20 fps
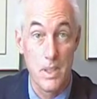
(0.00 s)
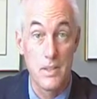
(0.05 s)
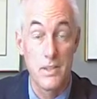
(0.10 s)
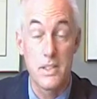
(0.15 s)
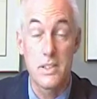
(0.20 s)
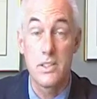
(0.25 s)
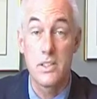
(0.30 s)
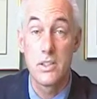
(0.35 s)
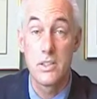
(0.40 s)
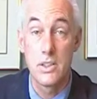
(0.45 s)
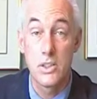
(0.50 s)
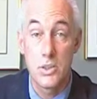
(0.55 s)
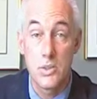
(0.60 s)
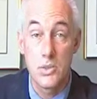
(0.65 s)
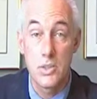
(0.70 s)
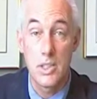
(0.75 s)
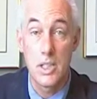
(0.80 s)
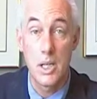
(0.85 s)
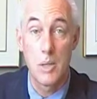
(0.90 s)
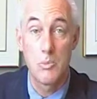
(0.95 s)
This
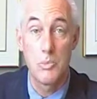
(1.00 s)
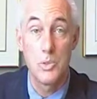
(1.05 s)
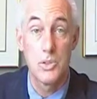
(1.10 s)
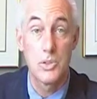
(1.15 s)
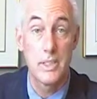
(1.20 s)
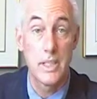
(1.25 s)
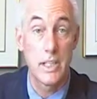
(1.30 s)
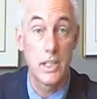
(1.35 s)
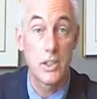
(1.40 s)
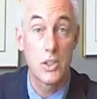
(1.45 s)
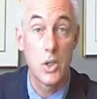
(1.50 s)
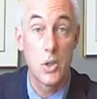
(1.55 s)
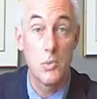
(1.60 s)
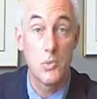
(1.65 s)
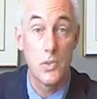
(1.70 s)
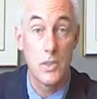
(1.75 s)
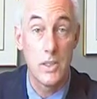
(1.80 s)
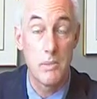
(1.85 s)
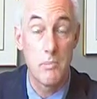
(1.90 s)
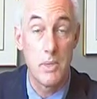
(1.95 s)
includes couples that can
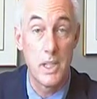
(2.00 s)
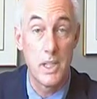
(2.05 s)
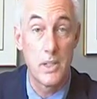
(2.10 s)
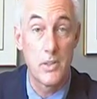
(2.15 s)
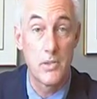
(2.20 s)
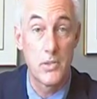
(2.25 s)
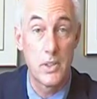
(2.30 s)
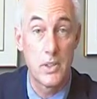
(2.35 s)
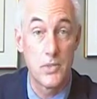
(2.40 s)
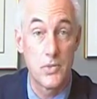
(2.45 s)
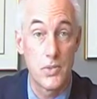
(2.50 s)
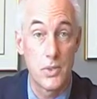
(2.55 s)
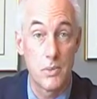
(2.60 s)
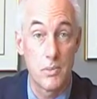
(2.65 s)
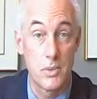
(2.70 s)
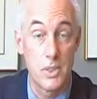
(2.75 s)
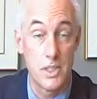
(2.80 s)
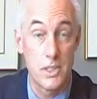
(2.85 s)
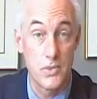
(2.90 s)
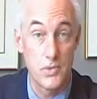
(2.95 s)
hopefully benefit
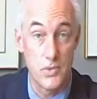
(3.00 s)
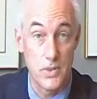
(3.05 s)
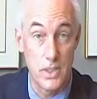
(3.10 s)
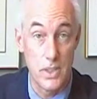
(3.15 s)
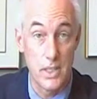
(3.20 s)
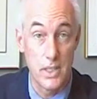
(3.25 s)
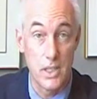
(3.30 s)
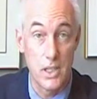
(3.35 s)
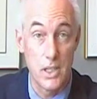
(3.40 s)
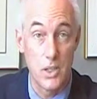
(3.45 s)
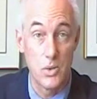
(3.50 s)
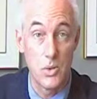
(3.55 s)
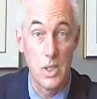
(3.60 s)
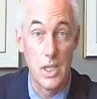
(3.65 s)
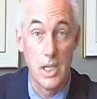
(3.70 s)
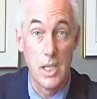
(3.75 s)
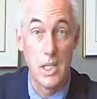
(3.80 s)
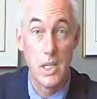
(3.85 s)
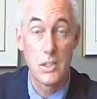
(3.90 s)
from this video,